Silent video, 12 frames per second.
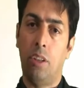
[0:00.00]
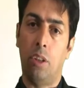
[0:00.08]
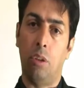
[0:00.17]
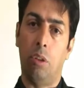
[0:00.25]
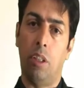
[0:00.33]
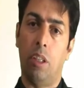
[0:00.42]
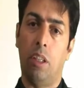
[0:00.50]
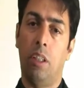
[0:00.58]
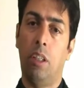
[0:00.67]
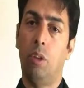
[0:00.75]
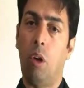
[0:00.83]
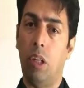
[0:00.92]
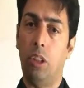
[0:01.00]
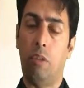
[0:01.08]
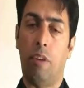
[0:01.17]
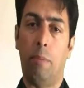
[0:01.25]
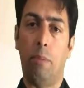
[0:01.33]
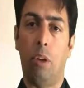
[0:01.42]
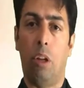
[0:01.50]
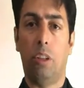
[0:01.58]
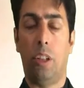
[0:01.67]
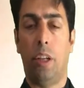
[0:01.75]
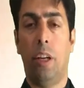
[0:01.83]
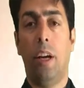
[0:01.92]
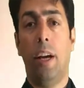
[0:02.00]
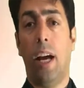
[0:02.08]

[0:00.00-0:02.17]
to the knowledge of embryology,